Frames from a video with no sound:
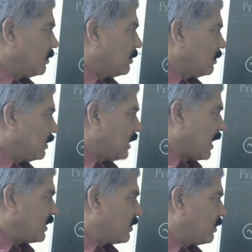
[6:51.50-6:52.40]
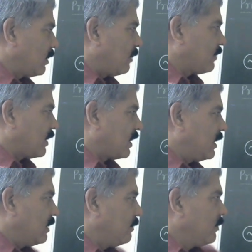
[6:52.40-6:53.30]
the direction of
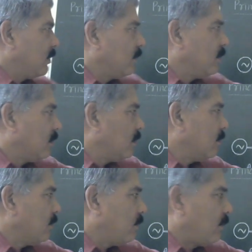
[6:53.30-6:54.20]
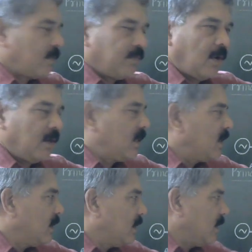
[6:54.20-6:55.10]
current for fault
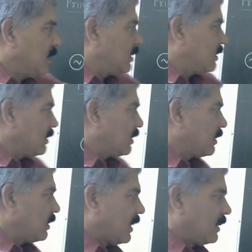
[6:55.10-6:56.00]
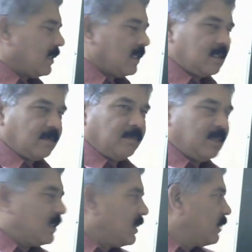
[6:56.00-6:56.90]
is like this,
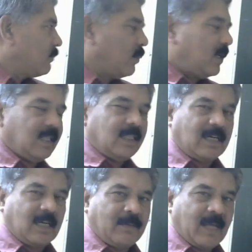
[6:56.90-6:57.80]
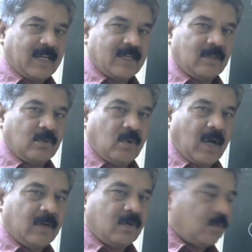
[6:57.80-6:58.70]
means it is flowing in the trip direction through
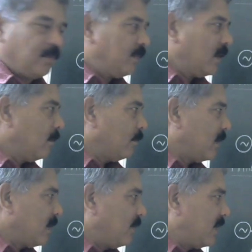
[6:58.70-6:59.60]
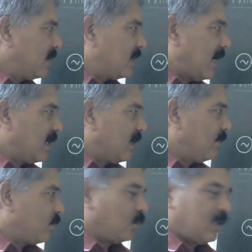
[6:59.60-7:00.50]
R2. But if it is at F2, that